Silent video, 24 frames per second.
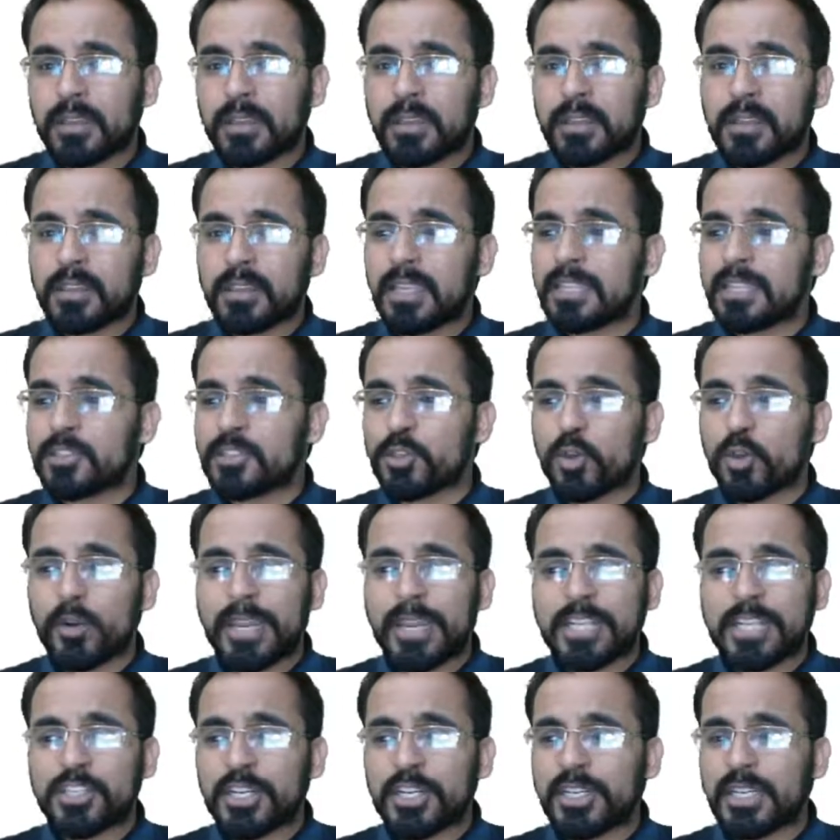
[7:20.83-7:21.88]
There's no
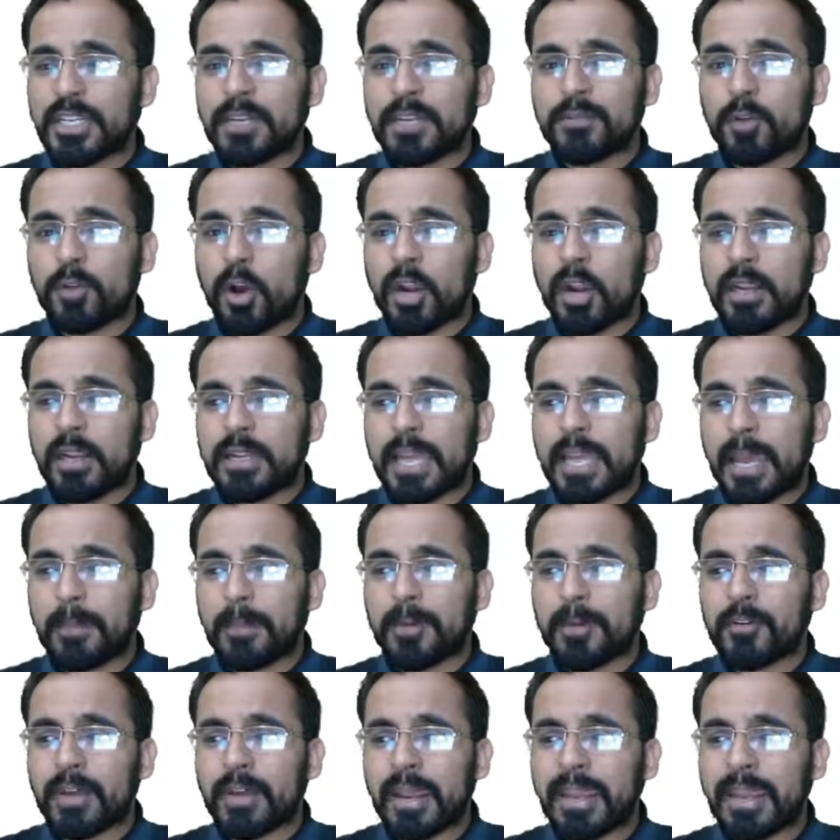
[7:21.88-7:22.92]
agent involved, am
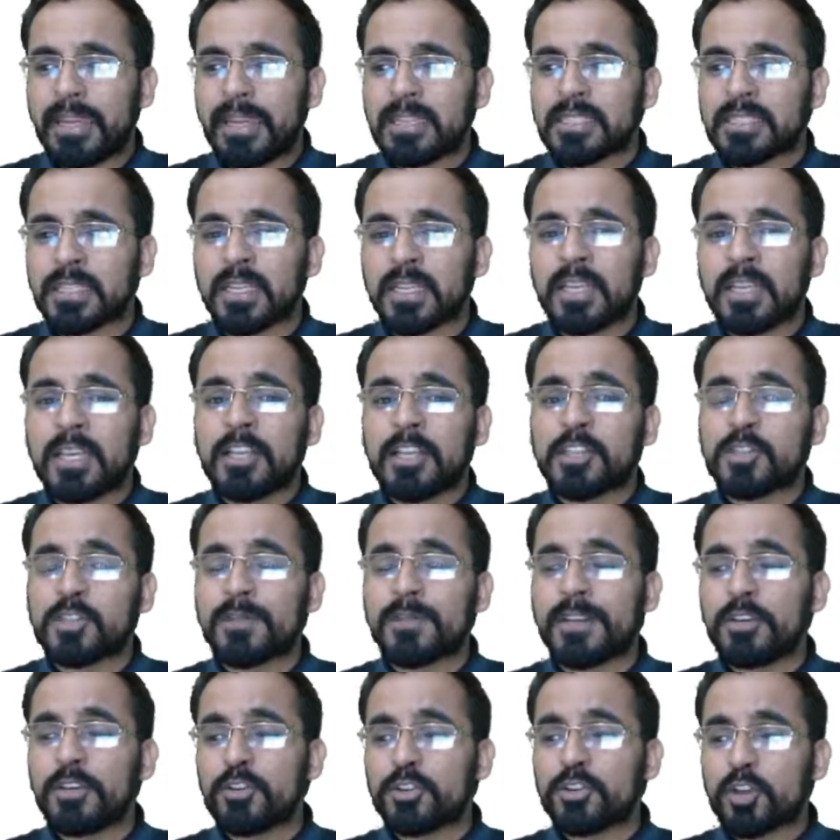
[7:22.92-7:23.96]
I right? So
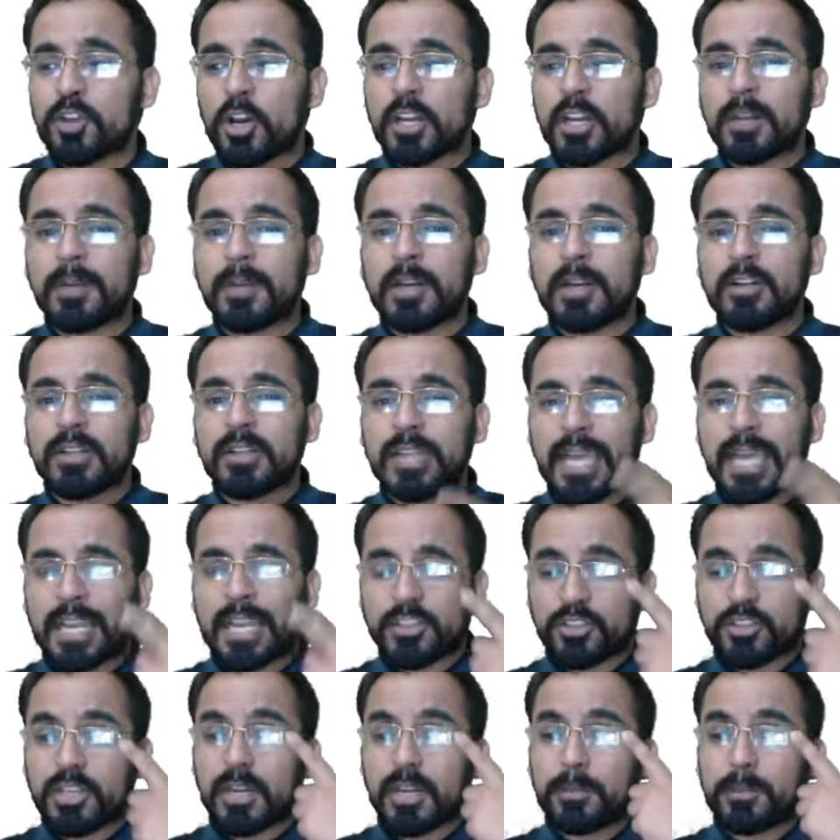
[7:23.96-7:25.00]
when you talk about
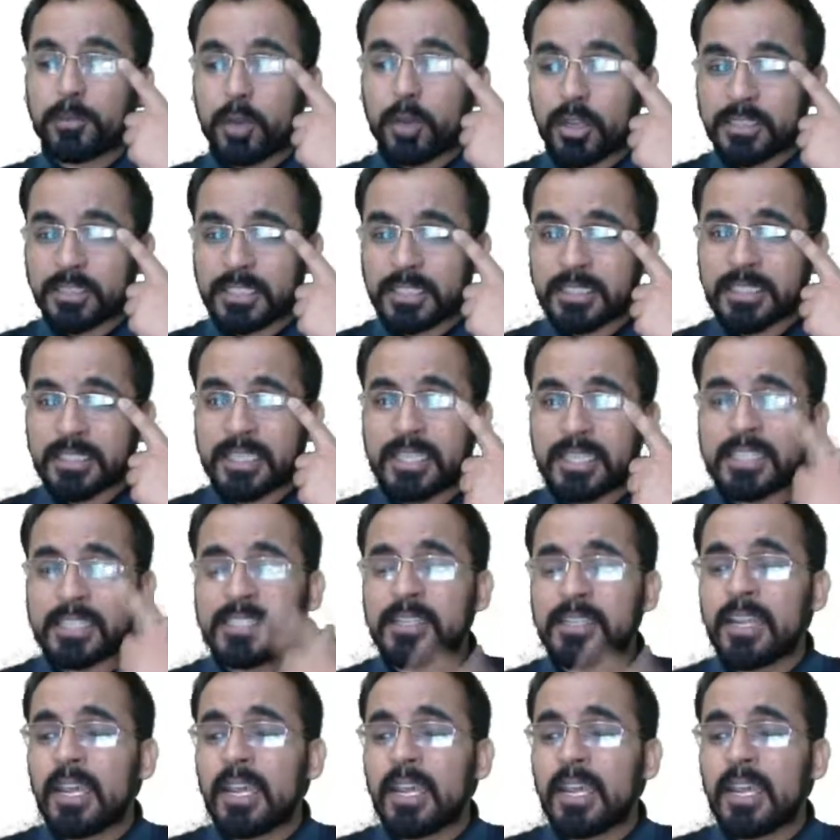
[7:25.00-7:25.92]
natural processes,